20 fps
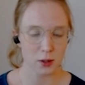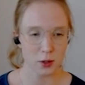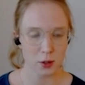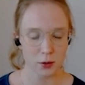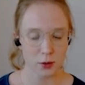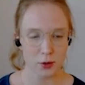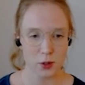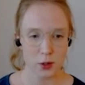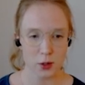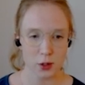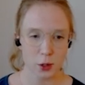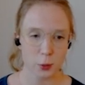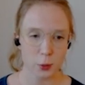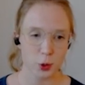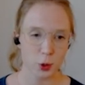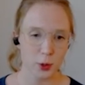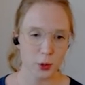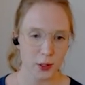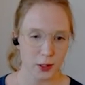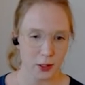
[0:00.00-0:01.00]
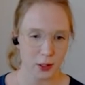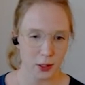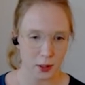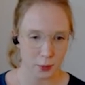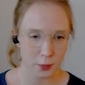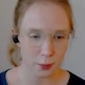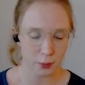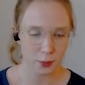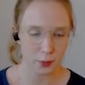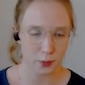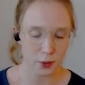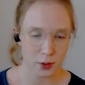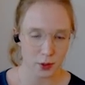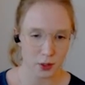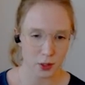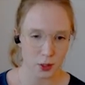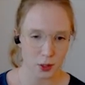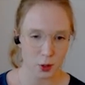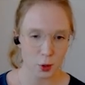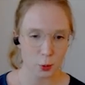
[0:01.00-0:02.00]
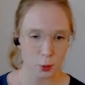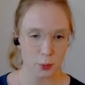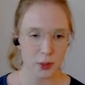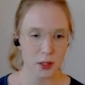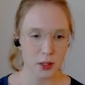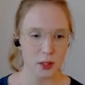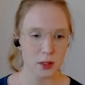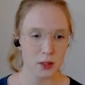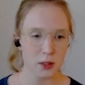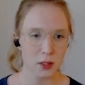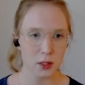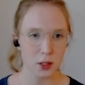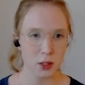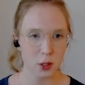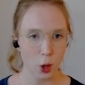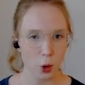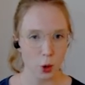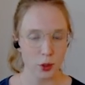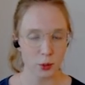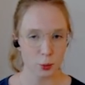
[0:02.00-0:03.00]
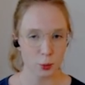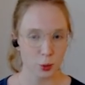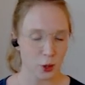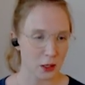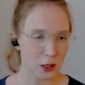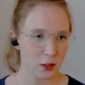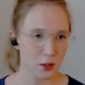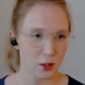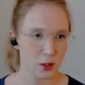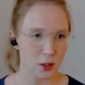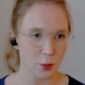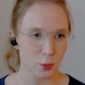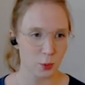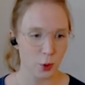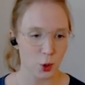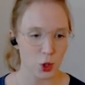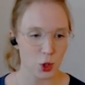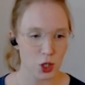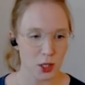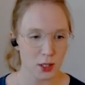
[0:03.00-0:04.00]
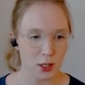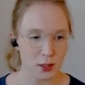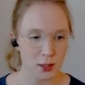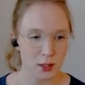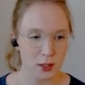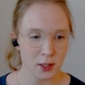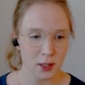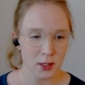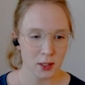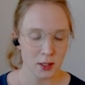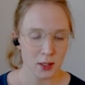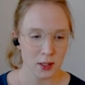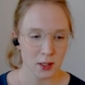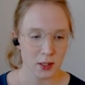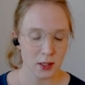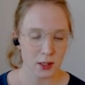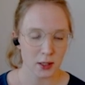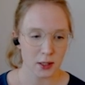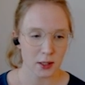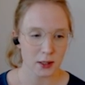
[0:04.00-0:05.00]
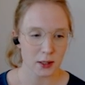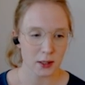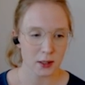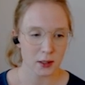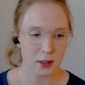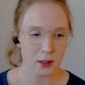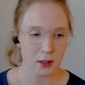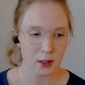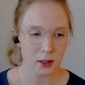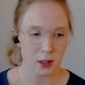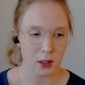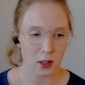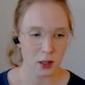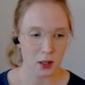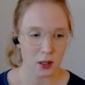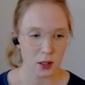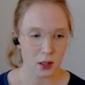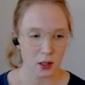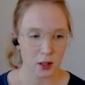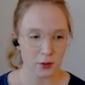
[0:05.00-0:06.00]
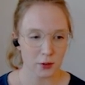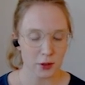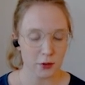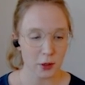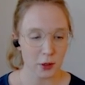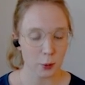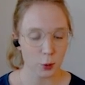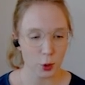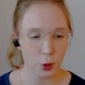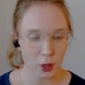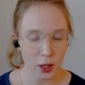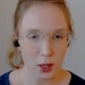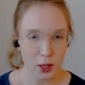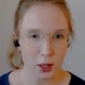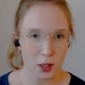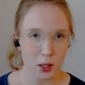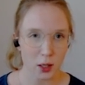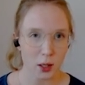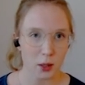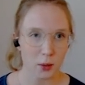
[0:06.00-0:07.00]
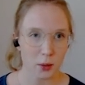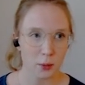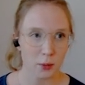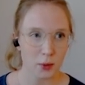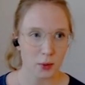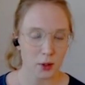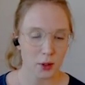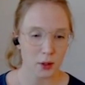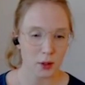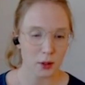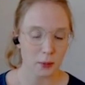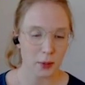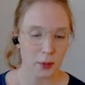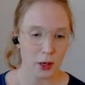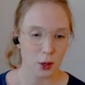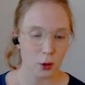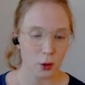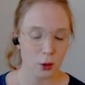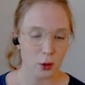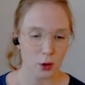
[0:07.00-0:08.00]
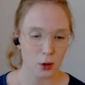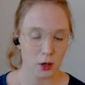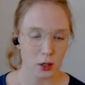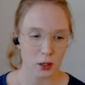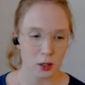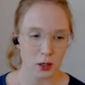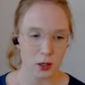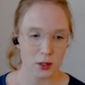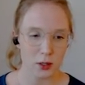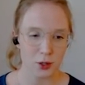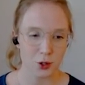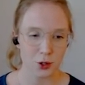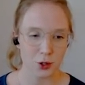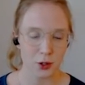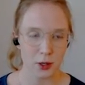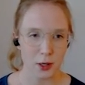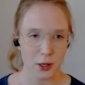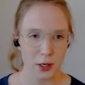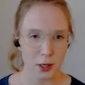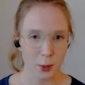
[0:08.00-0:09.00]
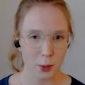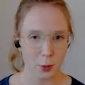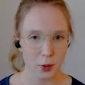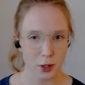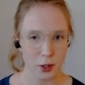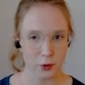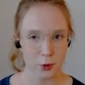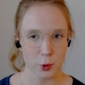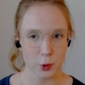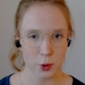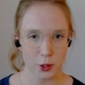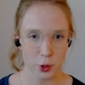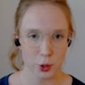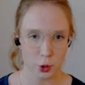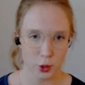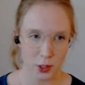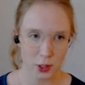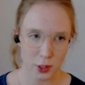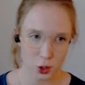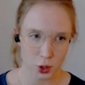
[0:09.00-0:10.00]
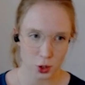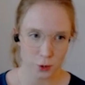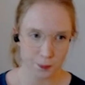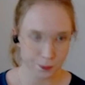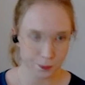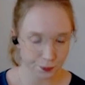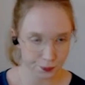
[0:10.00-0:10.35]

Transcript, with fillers: of the Top 20 Secure PLC Coding Practices project. And uh, Vivek Ponnada, uh, my co organizer, and I will give you an introduction